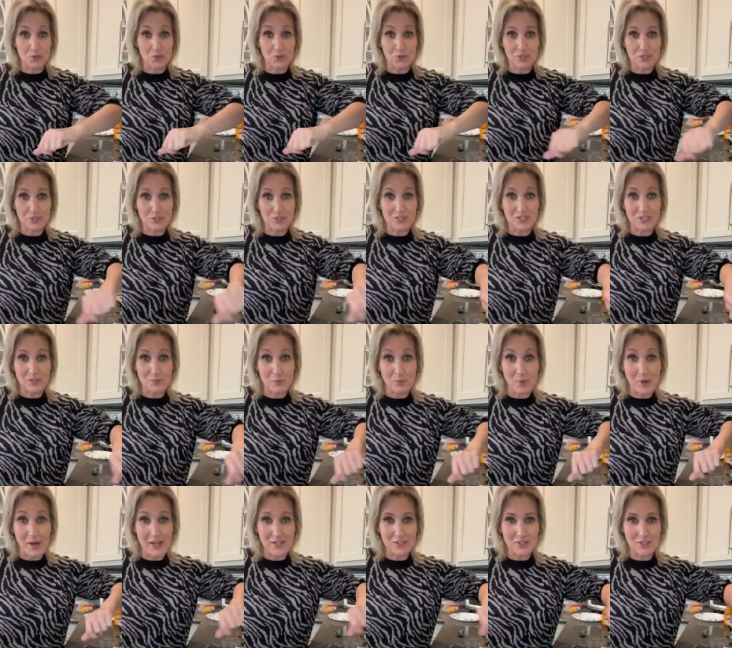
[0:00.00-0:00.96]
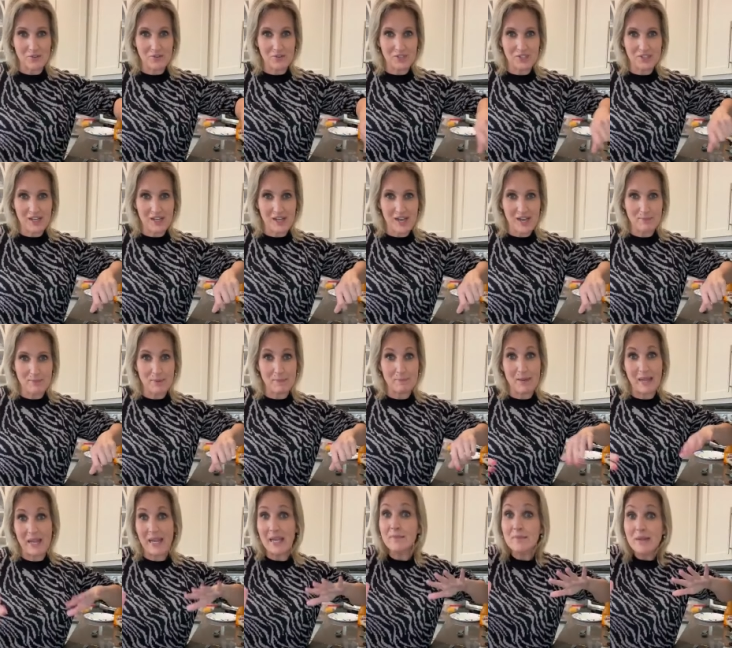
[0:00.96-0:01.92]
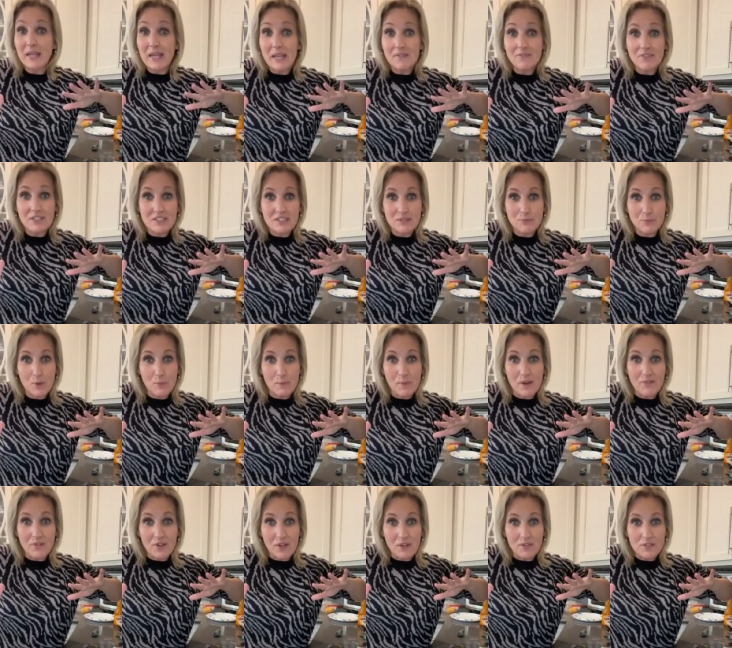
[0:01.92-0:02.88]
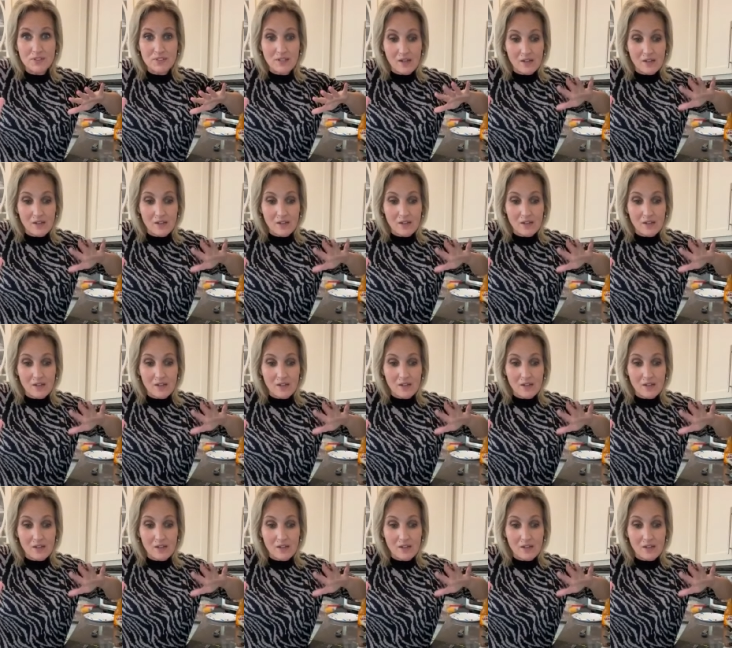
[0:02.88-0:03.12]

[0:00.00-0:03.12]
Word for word: drizzle some ranch over the top, maybe even some more buffalo